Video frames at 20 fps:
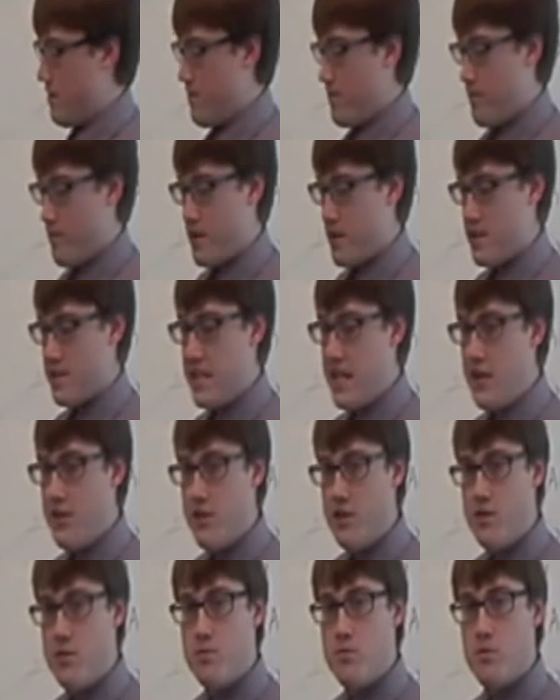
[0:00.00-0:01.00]
because now
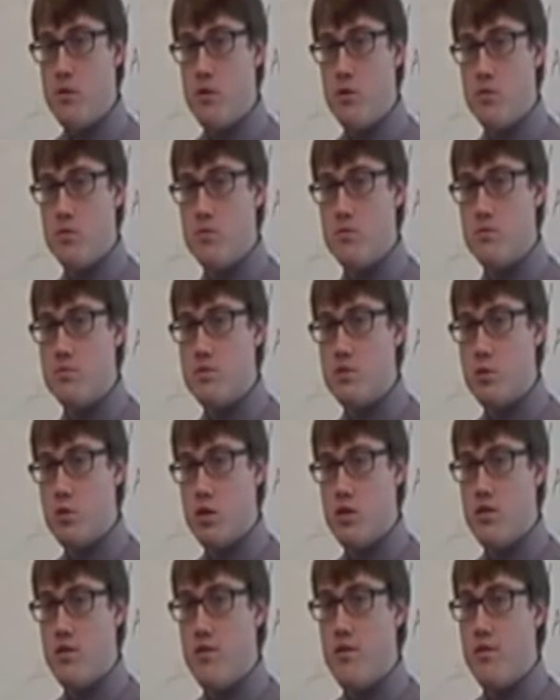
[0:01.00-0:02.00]
they're sort
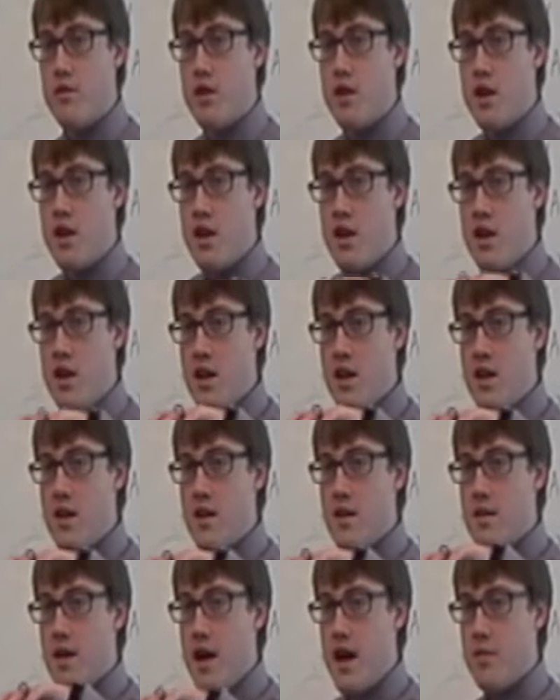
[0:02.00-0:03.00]
of
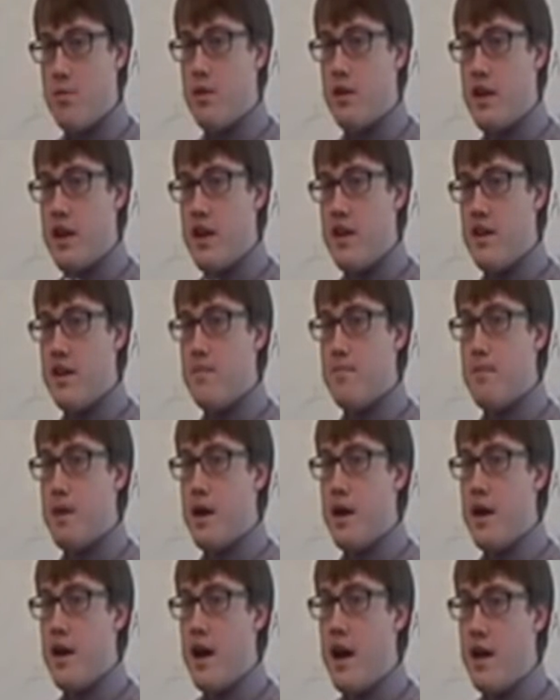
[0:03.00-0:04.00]
obligated
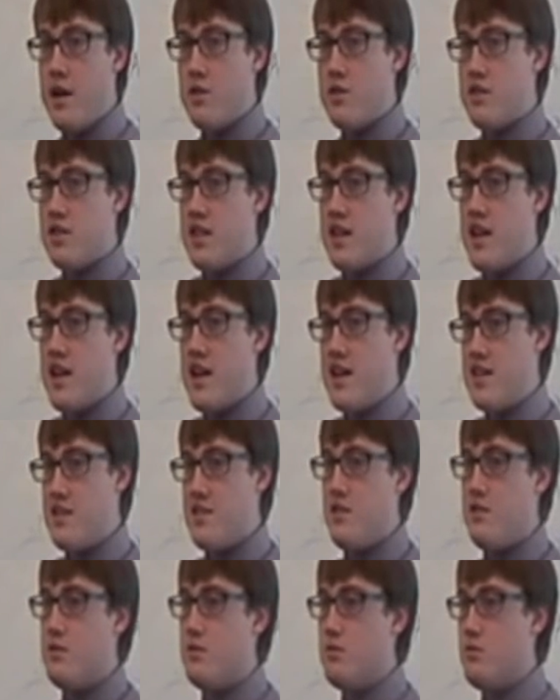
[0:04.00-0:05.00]
by honor's sake
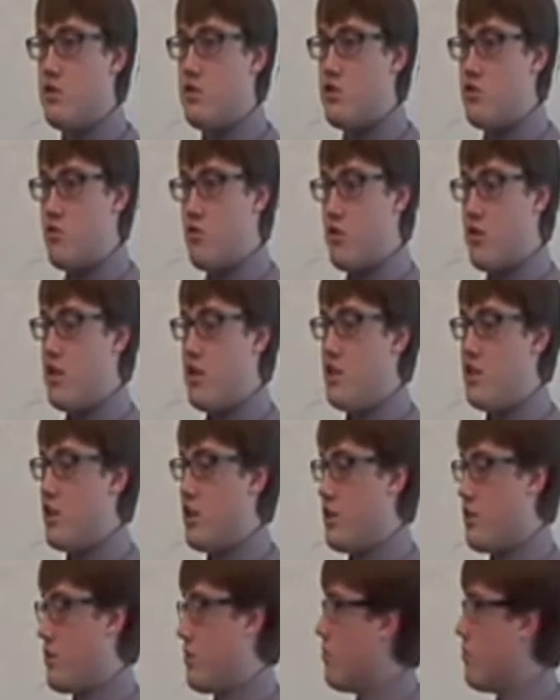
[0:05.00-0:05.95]
to destroy each other in a